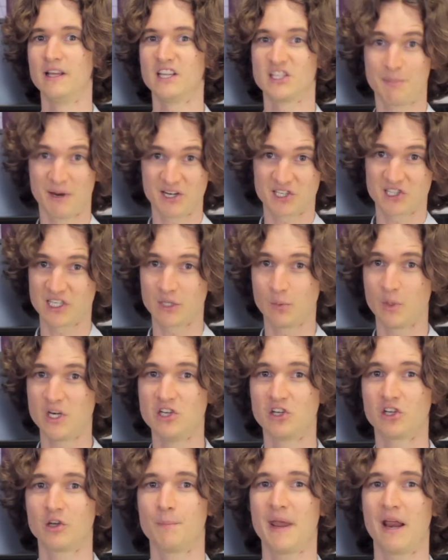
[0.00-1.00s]
especially when
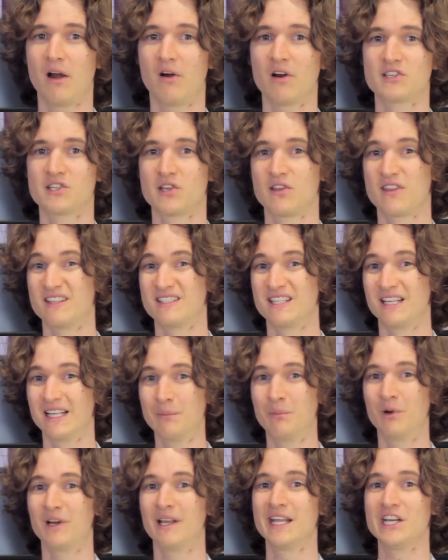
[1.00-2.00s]
you compare it to the
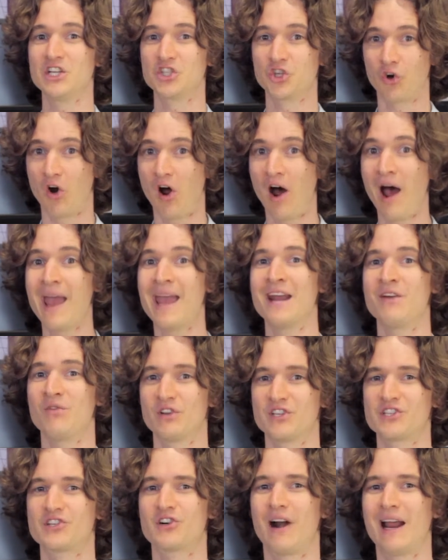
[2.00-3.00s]
deliberately dry and
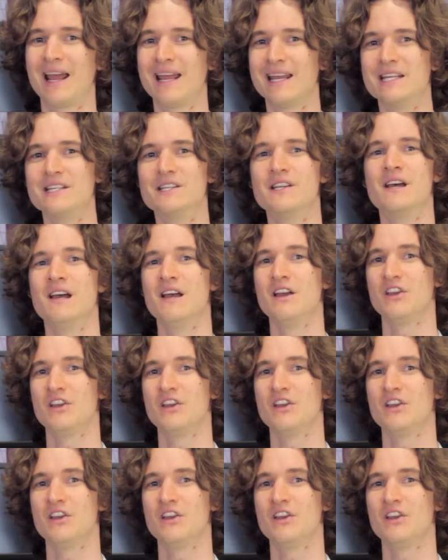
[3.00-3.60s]
restrained